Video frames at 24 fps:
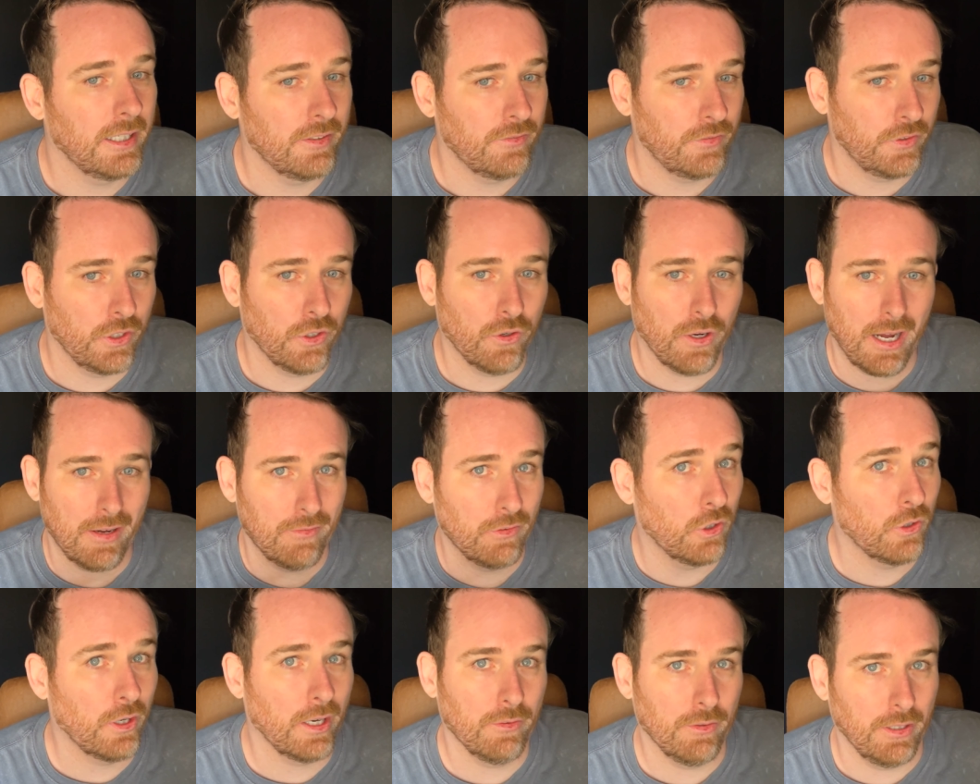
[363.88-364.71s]
if you don't have
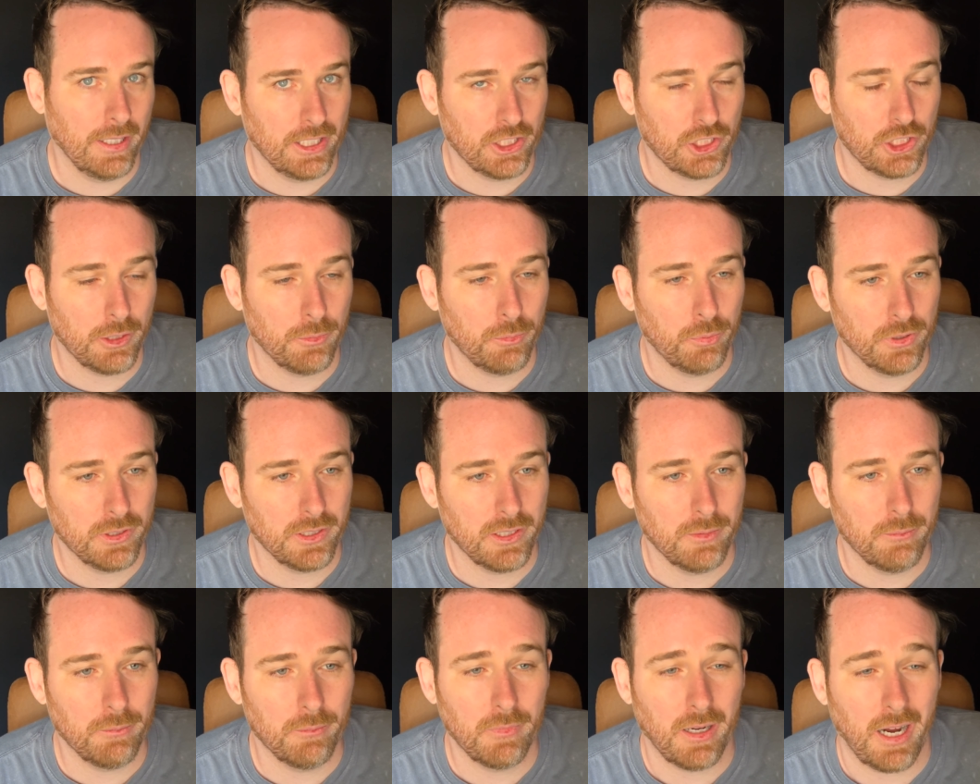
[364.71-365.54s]
a great relationship with
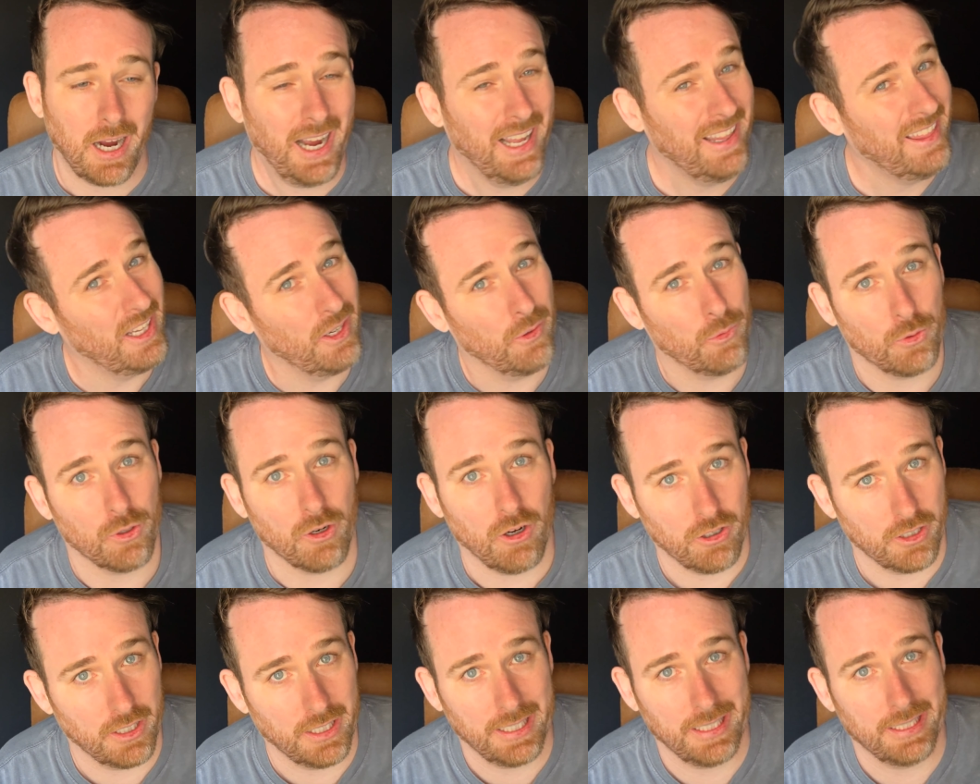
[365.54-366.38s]
them, I think we're
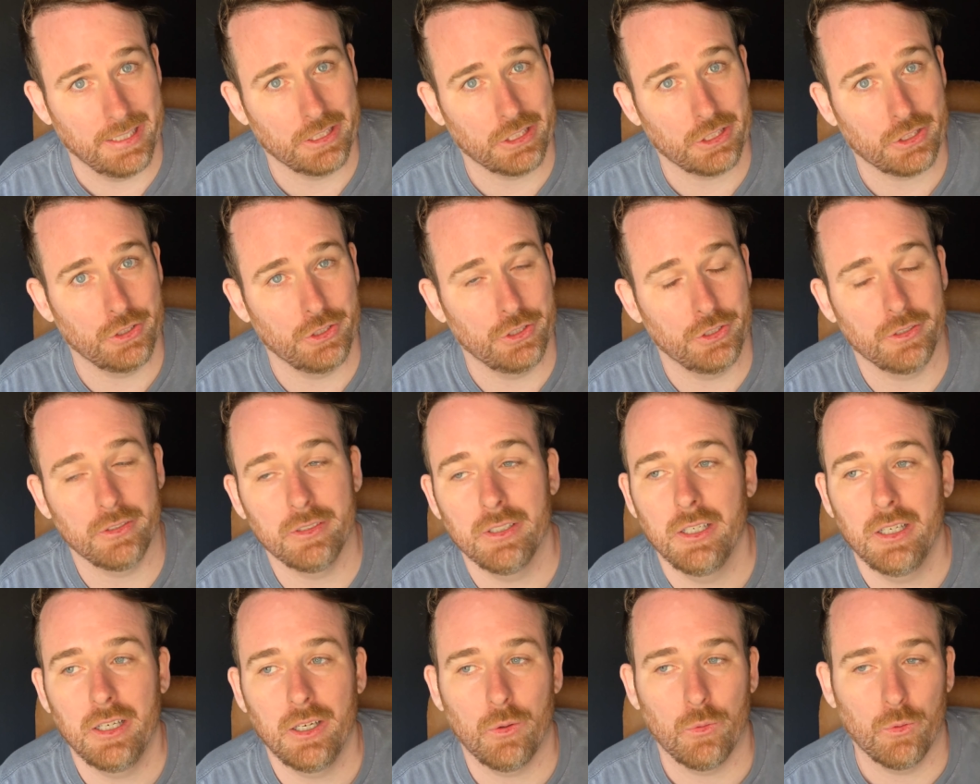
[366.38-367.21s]
all going to get screwed.
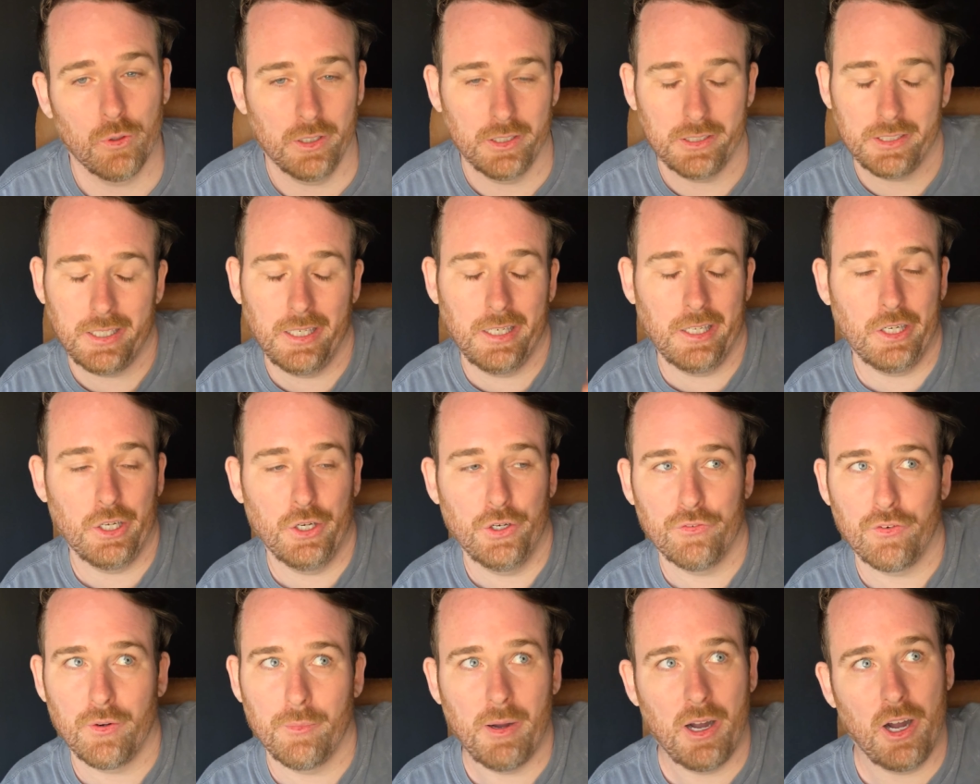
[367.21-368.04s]
Where it's going to
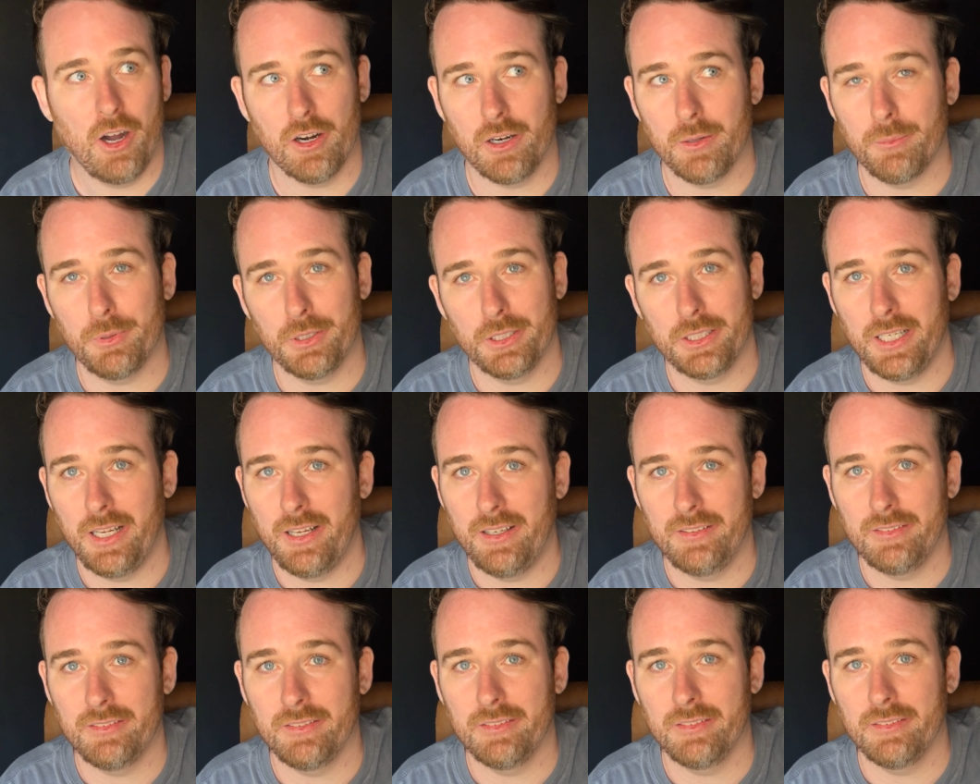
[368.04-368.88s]
go from
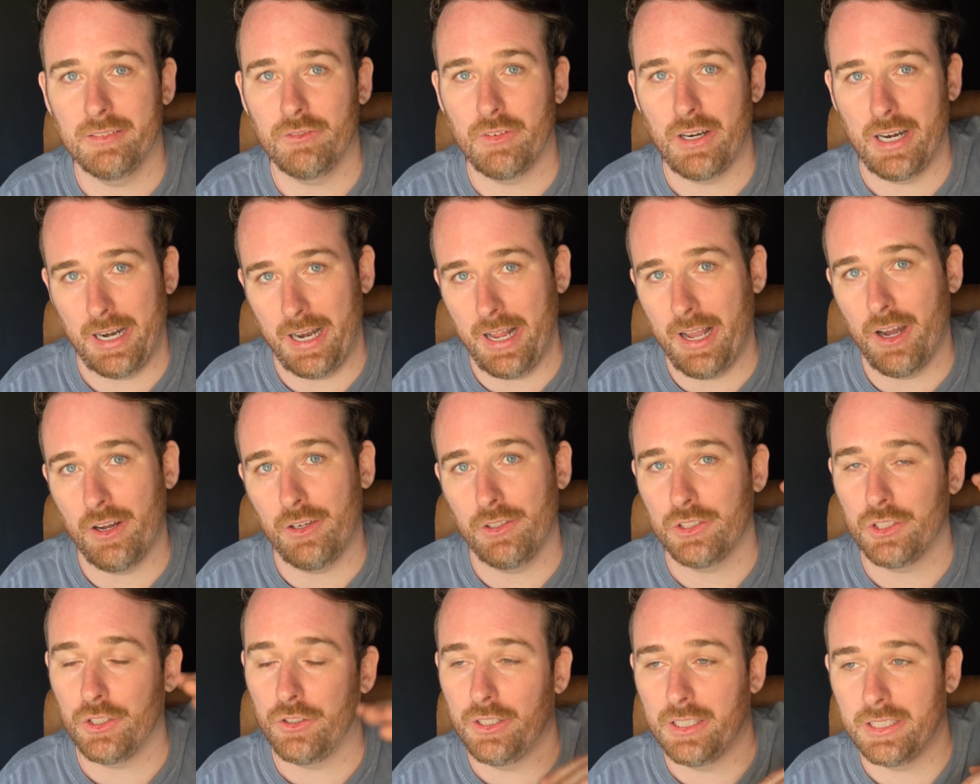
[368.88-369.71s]
100% right now.
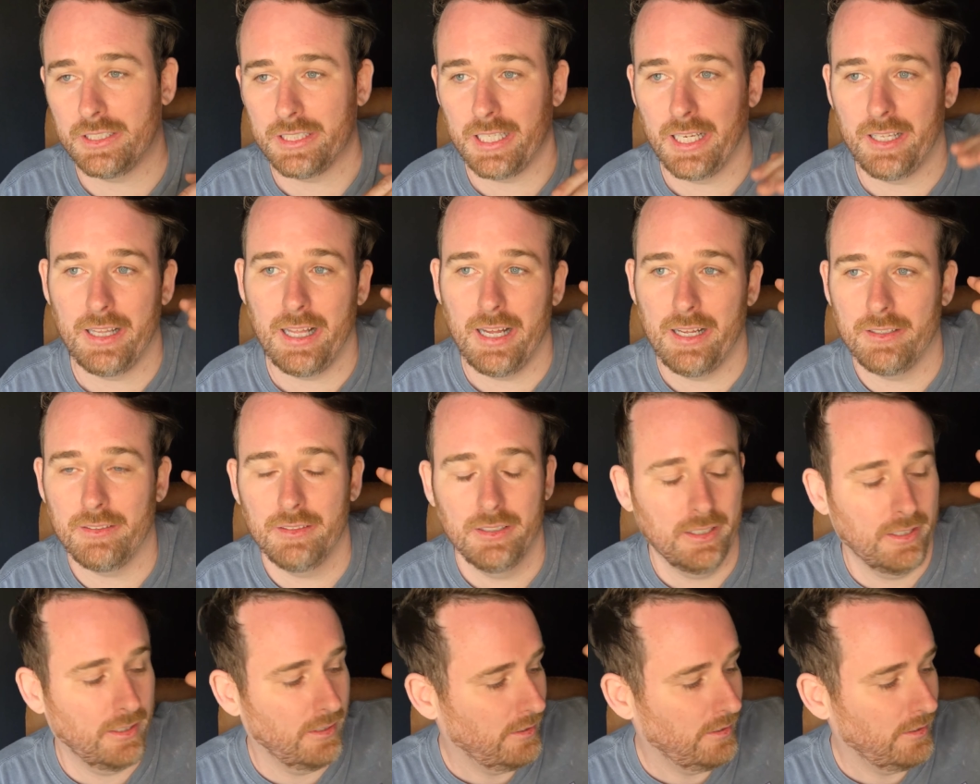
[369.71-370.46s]
So let's say that,